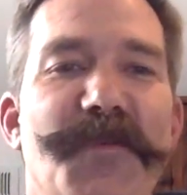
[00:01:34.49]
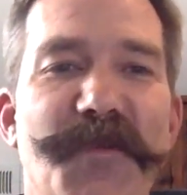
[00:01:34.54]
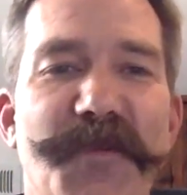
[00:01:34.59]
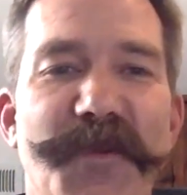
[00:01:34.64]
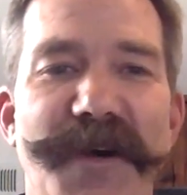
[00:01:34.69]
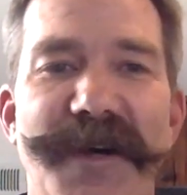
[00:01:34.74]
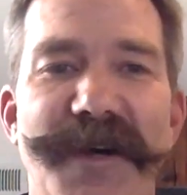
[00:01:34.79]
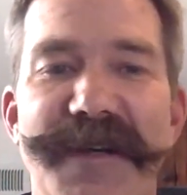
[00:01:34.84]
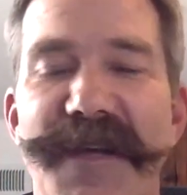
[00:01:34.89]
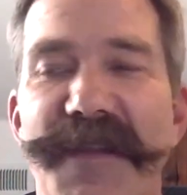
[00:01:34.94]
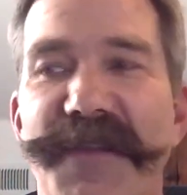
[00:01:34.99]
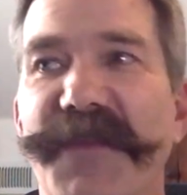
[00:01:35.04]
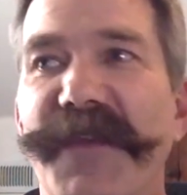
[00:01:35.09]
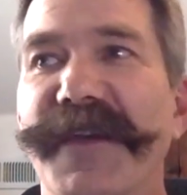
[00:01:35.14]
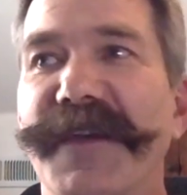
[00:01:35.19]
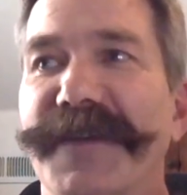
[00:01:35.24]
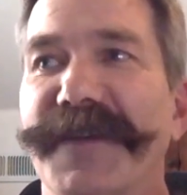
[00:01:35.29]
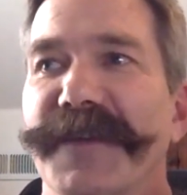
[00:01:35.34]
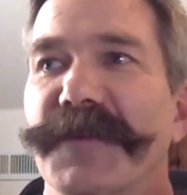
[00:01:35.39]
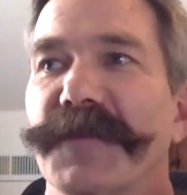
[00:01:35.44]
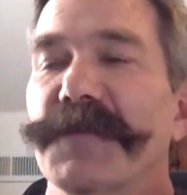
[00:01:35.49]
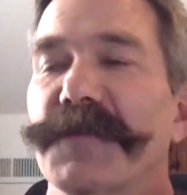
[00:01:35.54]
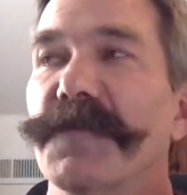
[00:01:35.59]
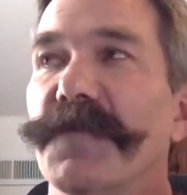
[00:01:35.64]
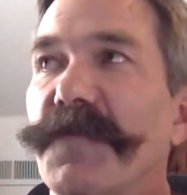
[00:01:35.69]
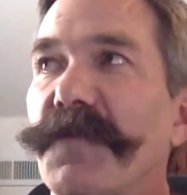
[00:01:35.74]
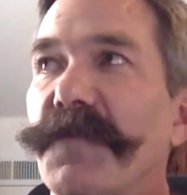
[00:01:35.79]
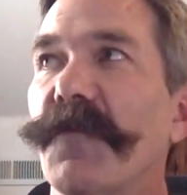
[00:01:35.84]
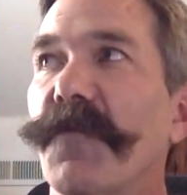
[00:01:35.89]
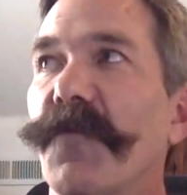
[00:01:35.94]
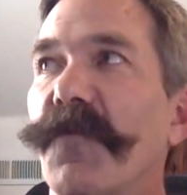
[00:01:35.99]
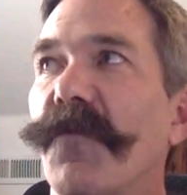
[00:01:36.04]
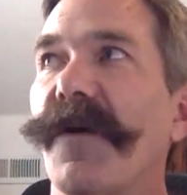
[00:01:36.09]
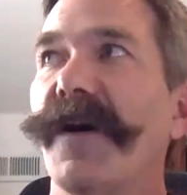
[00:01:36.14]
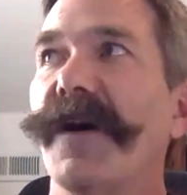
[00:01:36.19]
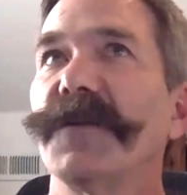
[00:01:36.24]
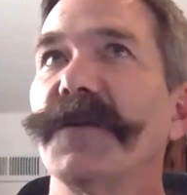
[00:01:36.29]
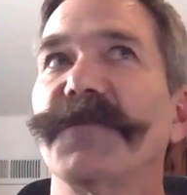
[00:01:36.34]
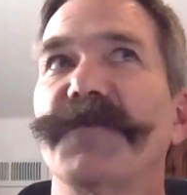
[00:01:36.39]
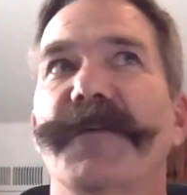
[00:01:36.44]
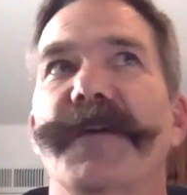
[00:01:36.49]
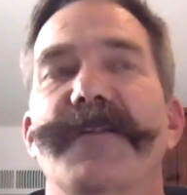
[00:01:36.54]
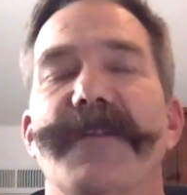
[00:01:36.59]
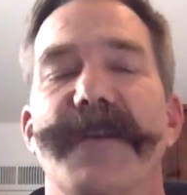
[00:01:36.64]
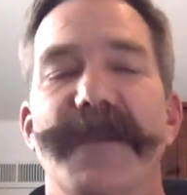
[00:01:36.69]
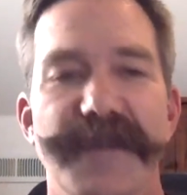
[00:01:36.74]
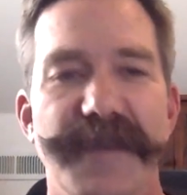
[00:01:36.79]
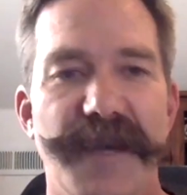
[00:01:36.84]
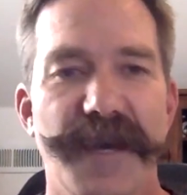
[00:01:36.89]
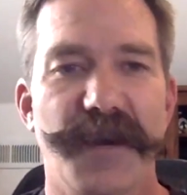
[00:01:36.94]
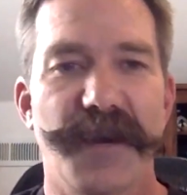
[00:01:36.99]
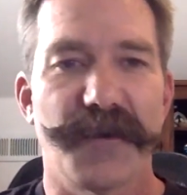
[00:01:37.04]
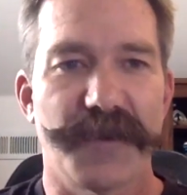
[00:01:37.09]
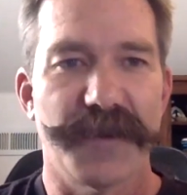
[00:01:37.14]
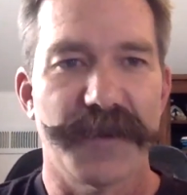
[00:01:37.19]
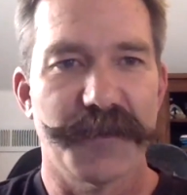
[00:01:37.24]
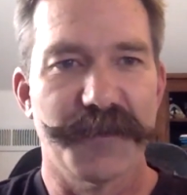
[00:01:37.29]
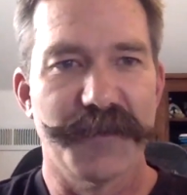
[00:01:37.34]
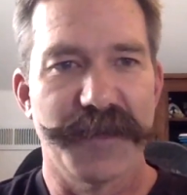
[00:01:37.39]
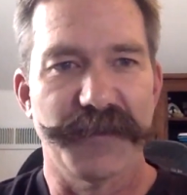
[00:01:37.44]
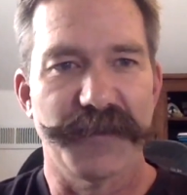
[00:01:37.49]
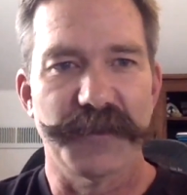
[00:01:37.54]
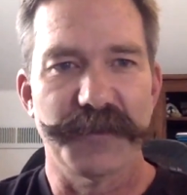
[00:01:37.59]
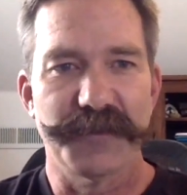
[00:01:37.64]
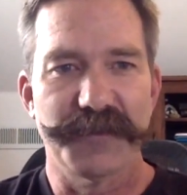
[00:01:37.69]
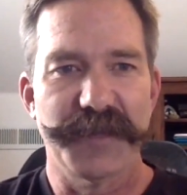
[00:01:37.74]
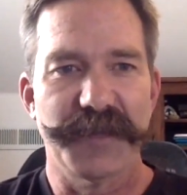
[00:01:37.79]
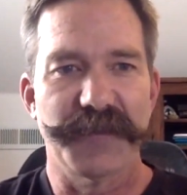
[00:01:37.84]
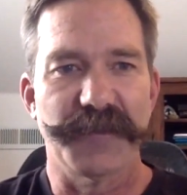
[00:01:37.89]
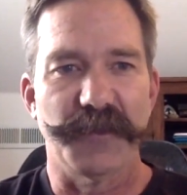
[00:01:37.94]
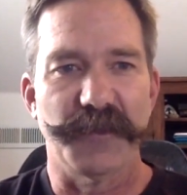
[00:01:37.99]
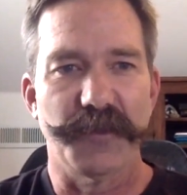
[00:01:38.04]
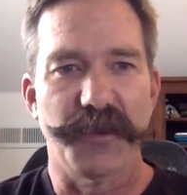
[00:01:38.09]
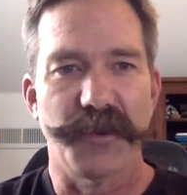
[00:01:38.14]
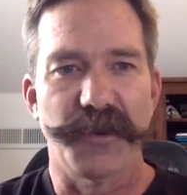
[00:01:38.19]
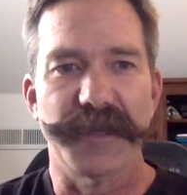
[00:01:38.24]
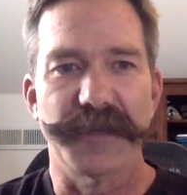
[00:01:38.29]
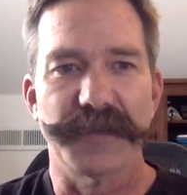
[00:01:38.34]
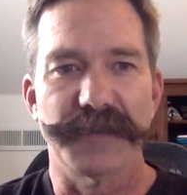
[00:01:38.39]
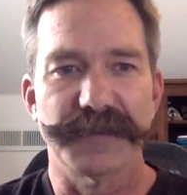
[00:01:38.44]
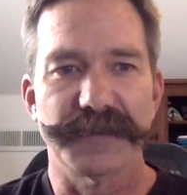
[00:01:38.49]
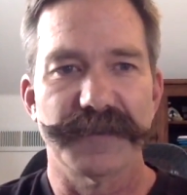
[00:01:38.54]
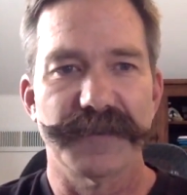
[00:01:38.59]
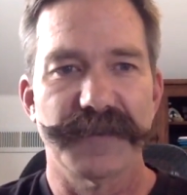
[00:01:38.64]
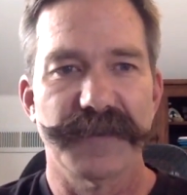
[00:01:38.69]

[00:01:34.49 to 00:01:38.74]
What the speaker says: Well, I think wildfire right now, we're at a pivotal point.